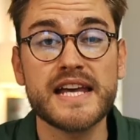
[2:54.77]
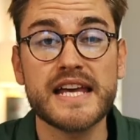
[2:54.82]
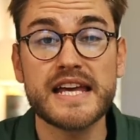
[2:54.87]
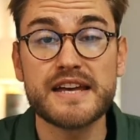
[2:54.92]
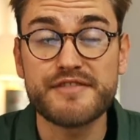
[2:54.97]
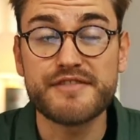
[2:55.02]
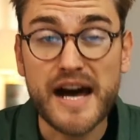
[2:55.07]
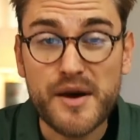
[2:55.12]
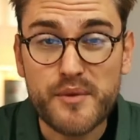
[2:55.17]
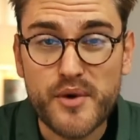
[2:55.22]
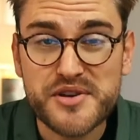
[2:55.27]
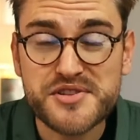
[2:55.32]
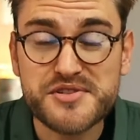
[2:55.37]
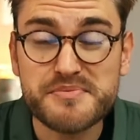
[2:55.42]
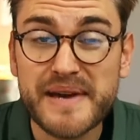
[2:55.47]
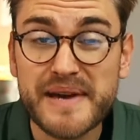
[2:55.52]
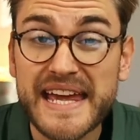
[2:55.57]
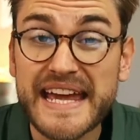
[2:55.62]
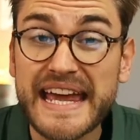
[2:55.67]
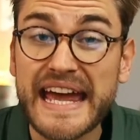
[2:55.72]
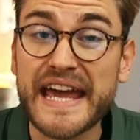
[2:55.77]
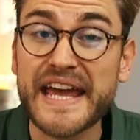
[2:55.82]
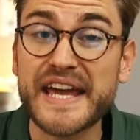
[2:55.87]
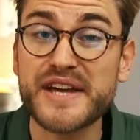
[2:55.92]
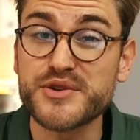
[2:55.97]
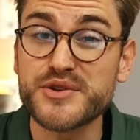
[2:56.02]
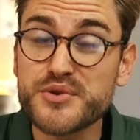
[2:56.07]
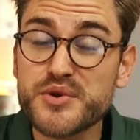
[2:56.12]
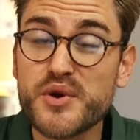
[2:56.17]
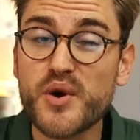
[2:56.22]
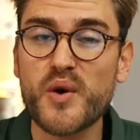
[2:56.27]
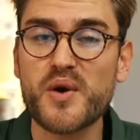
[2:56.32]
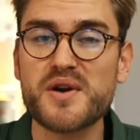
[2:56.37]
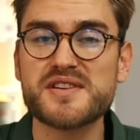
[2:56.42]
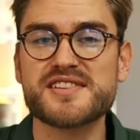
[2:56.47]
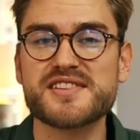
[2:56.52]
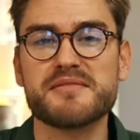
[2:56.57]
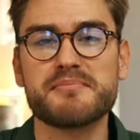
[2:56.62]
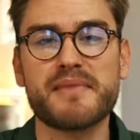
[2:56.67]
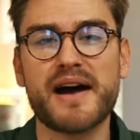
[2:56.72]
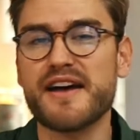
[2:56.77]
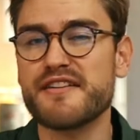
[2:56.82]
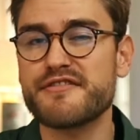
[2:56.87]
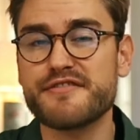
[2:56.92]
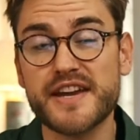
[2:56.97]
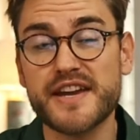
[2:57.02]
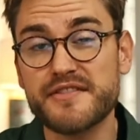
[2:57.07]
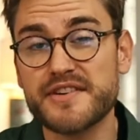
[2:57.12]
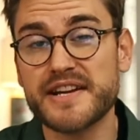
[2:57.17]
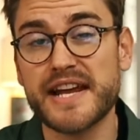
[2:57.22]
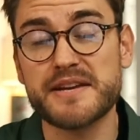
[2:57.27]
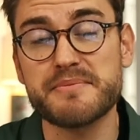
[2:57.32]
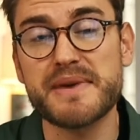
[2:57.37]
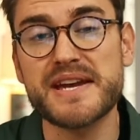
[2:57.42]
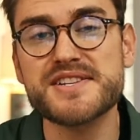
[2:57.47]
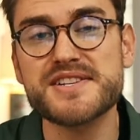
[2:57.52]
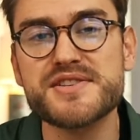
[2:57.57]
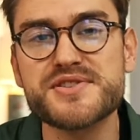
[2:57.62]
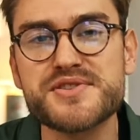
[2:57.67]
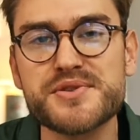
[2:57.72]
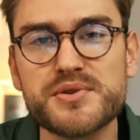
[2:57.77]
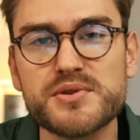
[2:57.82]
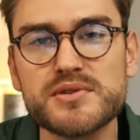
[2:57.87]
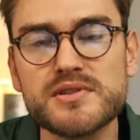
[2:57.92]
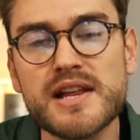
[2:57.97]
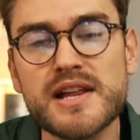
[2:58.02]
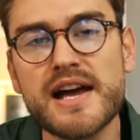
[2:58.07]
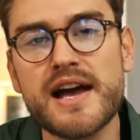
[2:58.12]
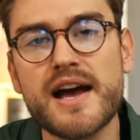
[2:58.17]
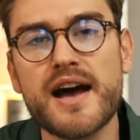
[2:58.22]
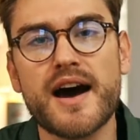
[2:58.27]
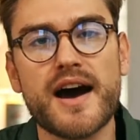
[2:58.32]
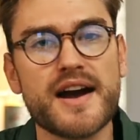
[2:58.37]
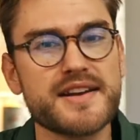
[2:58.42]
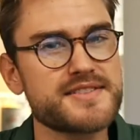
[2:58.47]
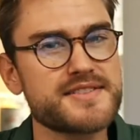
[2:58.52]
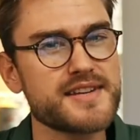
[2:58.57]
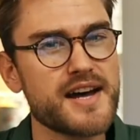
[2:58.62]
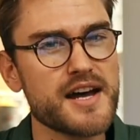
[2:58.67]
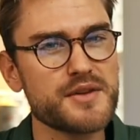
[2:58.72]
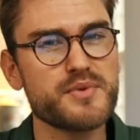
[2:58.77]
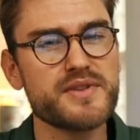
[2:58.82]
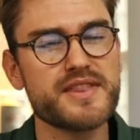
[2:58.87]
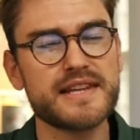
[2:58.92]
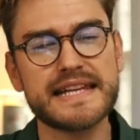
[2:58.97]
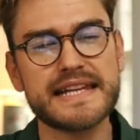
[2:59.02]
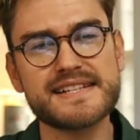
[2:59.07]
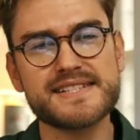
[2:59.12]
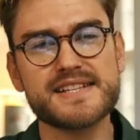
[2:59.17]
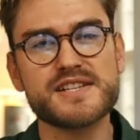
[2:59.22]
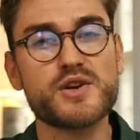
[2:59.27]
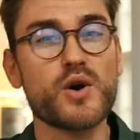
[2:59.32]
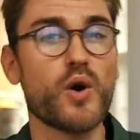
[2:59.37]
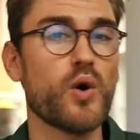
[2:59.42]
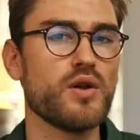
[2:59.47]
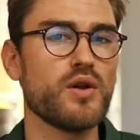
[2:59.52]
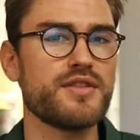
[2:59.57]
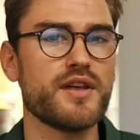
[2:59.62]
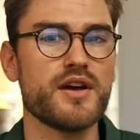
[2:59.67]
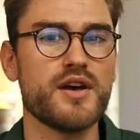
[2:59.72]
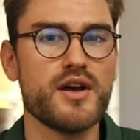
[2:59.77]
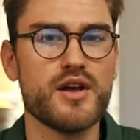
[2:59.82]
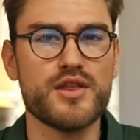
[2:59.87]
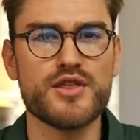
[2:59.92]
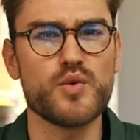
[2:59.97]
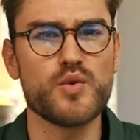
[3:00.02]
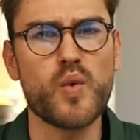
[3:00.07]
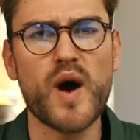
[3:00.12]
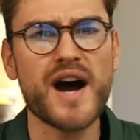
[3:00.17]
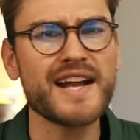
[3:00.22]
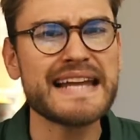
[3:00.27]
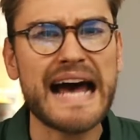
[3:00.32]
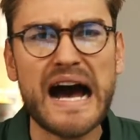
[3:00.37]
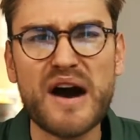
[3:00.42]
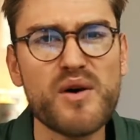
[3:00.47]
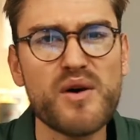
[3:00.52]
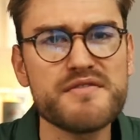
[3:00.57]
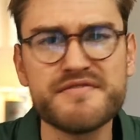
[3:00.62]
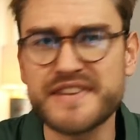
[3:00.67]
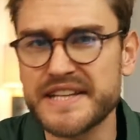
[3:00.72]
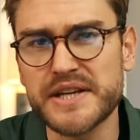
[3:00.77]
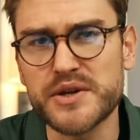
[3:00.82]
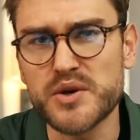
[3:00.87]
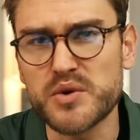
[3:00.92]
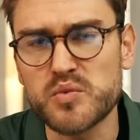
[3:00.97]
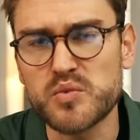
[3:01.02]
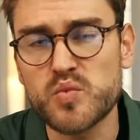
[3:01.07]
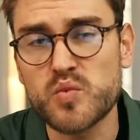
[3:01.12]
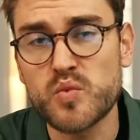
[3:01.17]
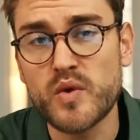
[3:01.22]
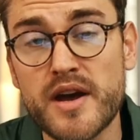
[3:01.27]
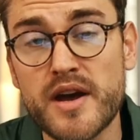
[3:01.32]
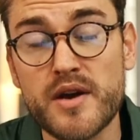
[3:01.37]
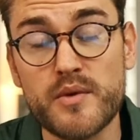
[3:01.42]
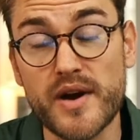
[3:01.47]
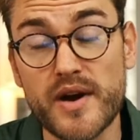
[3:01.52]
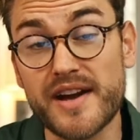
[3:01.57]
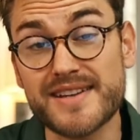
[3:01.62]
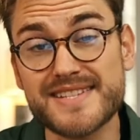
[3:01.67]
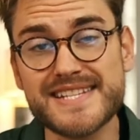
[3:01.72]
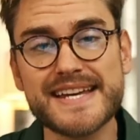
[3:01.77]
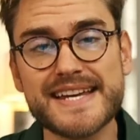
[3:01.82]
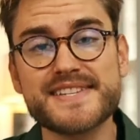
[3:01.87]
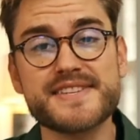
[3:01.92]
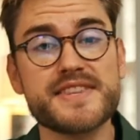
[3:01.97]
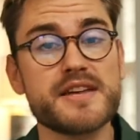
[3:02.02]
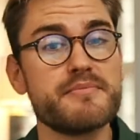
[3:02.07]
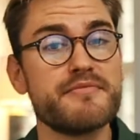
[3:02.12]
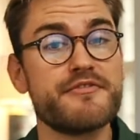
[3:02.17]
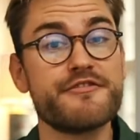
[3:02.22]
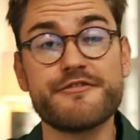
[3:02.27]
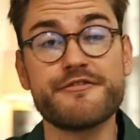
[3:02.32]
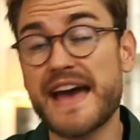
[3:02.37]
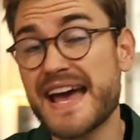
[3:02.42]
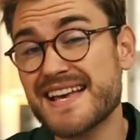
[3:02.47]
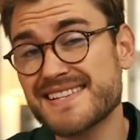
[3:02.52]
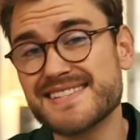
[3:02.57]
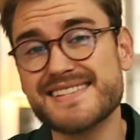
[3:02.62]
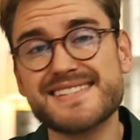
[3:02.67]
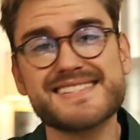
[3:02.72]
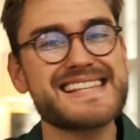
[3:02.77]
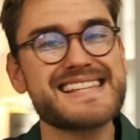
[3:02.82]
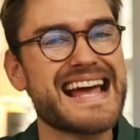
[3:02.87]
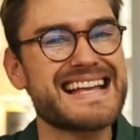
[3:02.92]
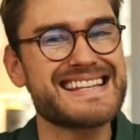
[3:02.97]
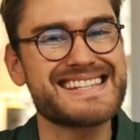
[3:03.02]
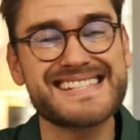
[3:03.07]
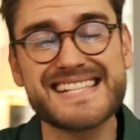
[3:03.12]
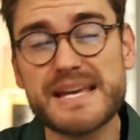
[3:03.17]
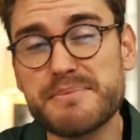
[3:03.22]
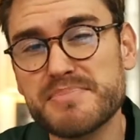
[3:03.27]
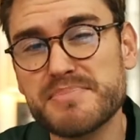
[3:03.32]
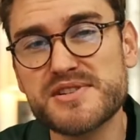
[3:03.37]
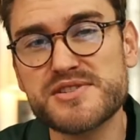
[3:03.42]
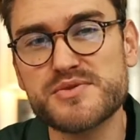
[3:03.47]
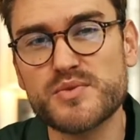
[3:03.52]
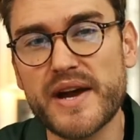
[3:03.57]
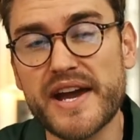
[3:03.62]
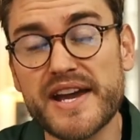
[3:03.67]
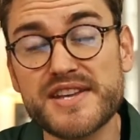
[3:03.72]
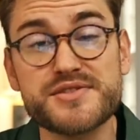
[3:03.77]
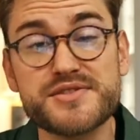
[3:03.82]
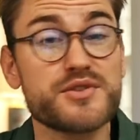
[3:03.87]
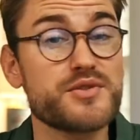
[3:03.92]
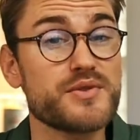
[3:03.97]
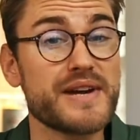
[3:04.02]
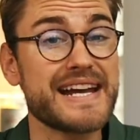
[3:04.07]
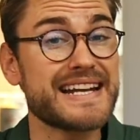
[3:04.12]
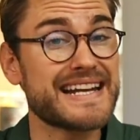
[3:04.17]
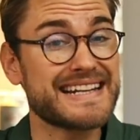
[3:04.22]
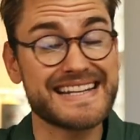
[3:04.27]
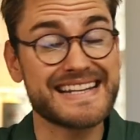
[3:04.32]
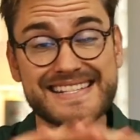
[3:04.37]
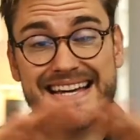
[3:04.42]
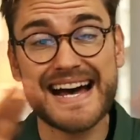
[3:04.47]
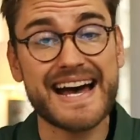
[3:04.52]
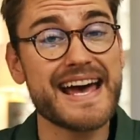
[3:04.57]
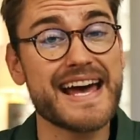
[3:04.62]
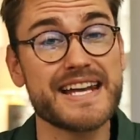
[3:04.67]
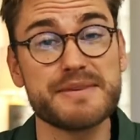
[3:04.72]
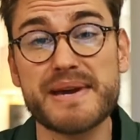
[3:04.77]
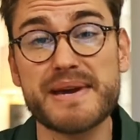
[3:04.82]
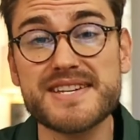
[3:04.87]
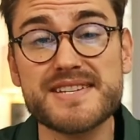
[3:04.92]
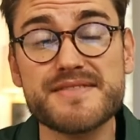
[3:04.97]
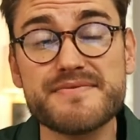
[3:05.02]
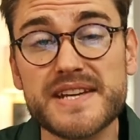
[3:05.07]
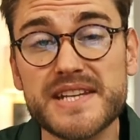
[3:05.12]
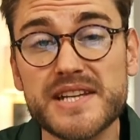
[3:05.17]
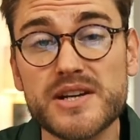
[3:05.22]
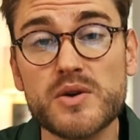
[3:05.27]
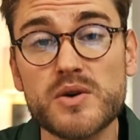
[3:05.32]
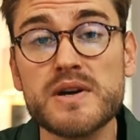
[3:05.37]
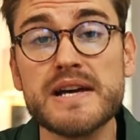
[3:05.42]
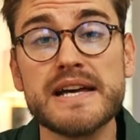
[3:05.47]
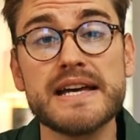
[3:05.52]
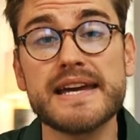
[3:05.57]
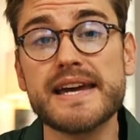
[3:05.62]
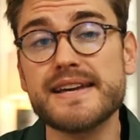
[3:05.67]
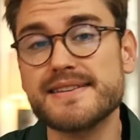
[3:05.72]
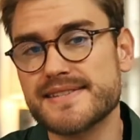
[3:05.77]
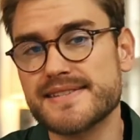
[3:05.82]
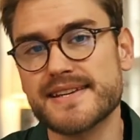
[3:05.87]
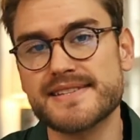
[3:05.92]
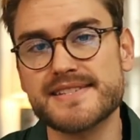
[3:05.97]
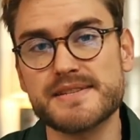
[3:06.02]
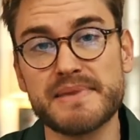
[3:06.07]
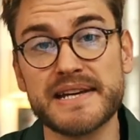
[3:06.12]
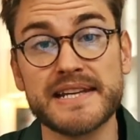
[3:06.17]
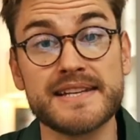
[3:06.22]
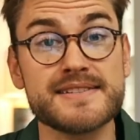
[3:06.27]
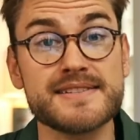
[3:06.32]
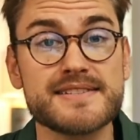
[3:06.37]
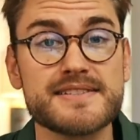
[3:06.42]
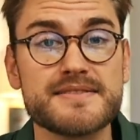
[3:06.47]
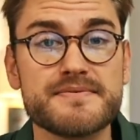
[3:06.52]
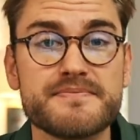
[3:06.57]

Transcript: If I were to make a new course on my favorite animation tool, I'd start with a lesson called the 1-hour video, where I teach them fastest and simplest way to create an entire animation video in 60 minutes.